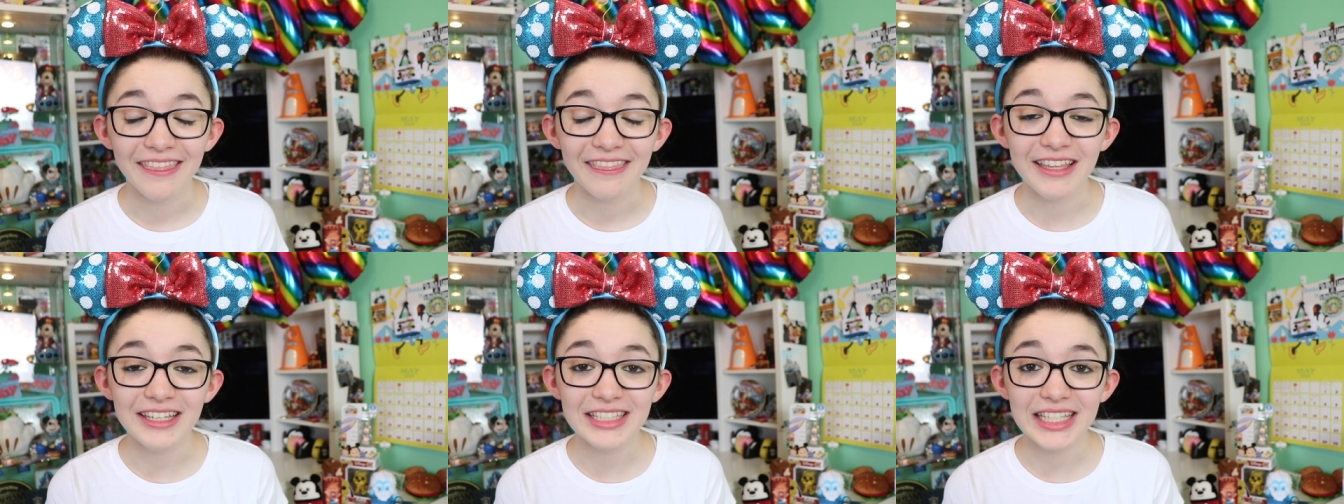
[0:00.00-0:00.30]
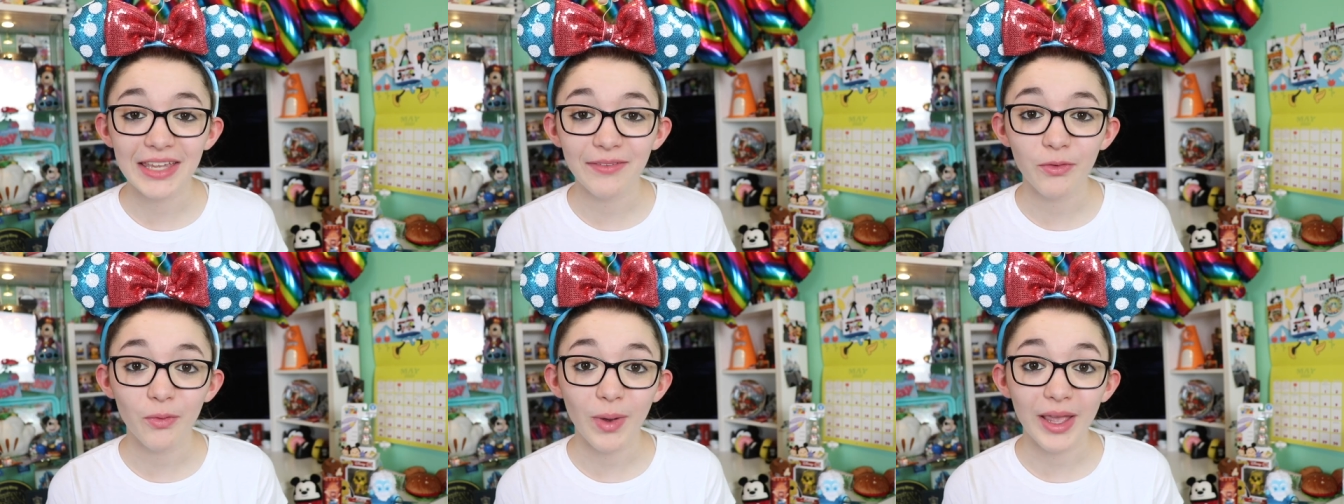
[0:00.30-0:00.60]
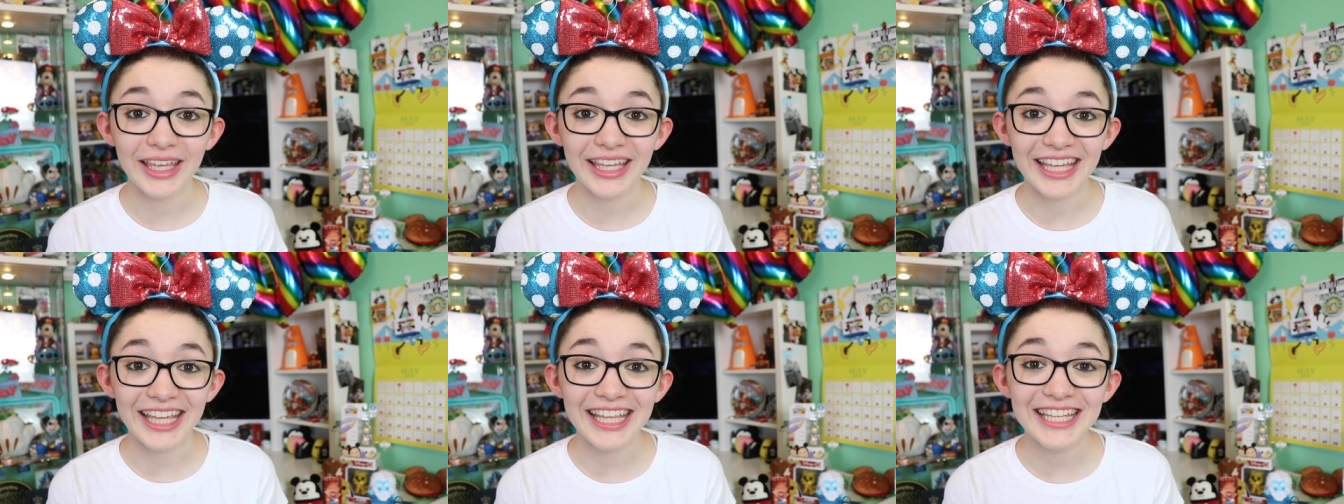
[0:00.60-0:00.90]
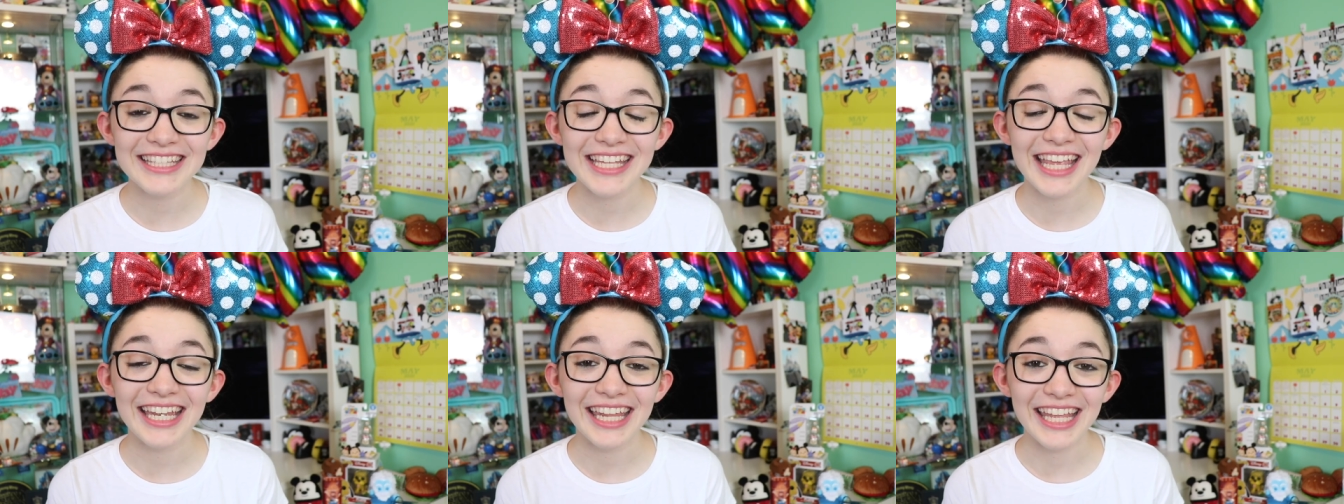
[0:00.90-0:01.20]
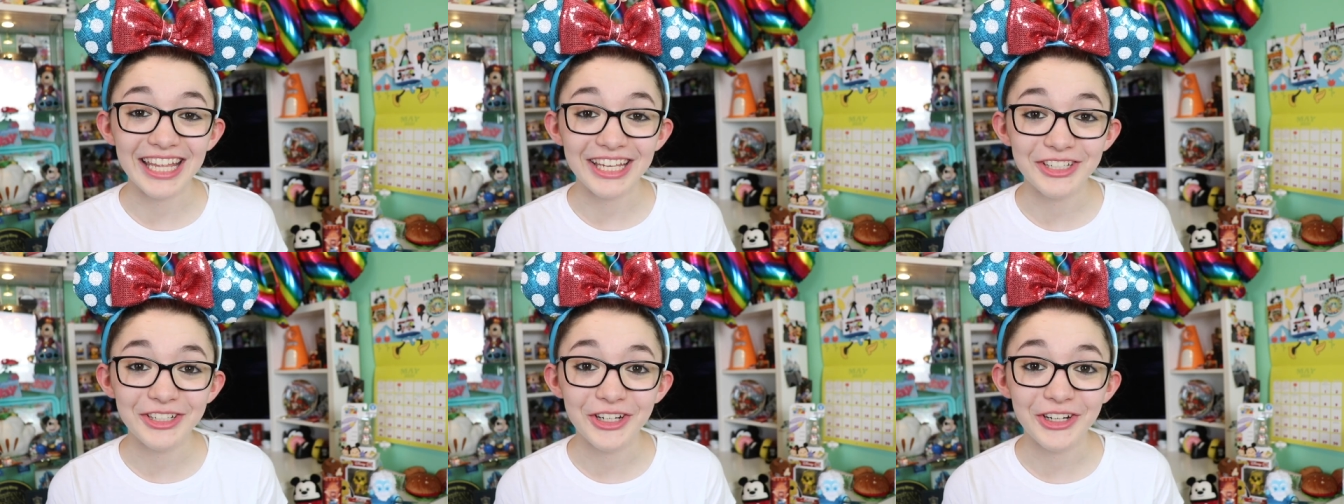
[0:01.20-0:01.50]
This giveaway is an
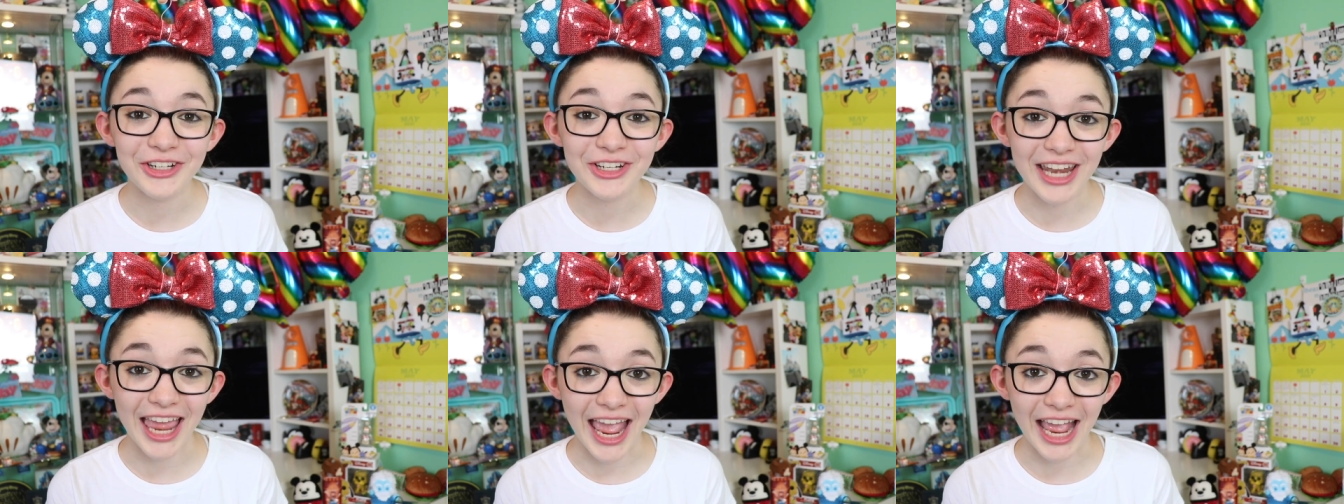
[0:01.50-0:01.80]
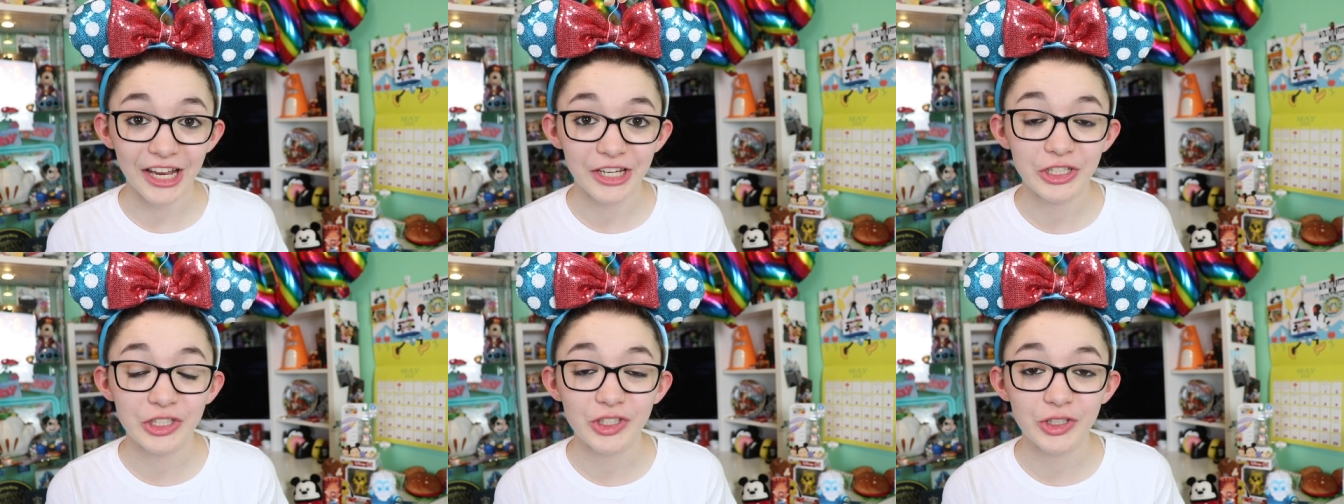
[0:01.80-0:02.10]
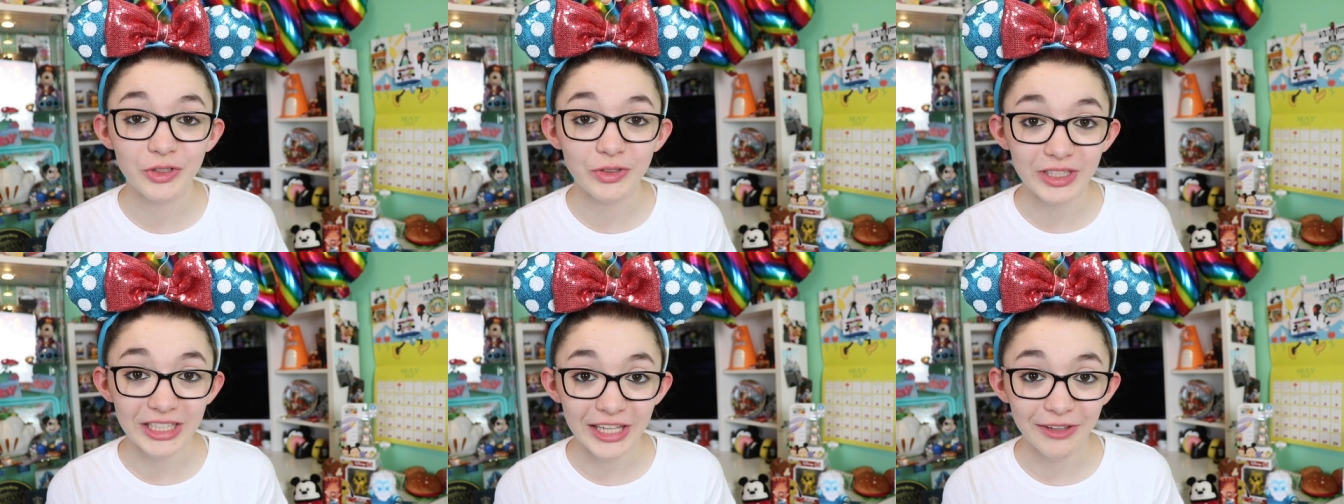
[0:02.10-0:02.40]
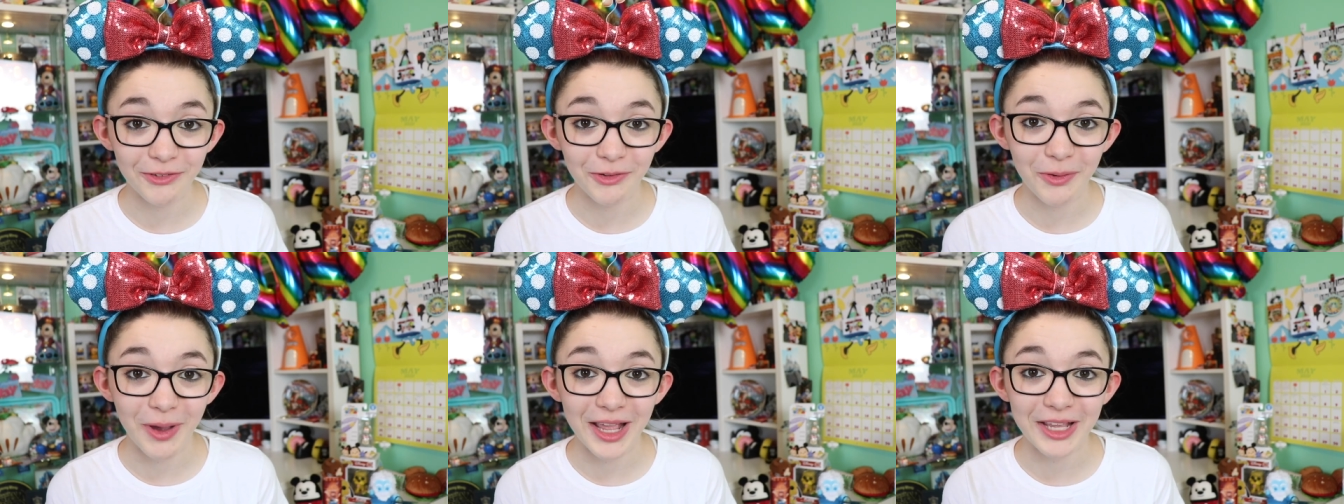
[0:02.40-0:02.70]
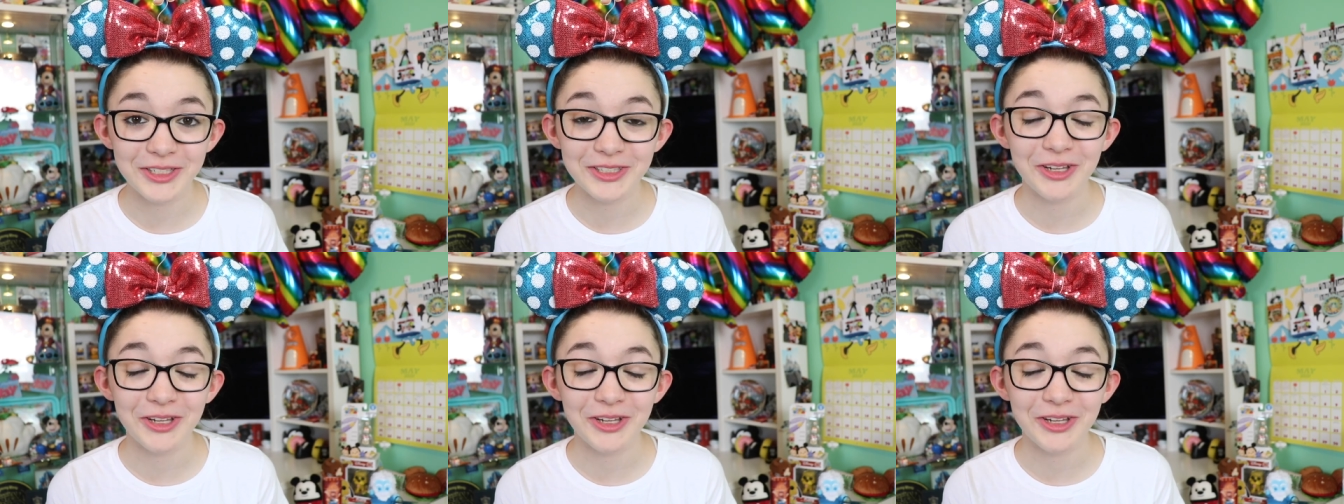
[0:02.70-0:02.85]
international giveaway,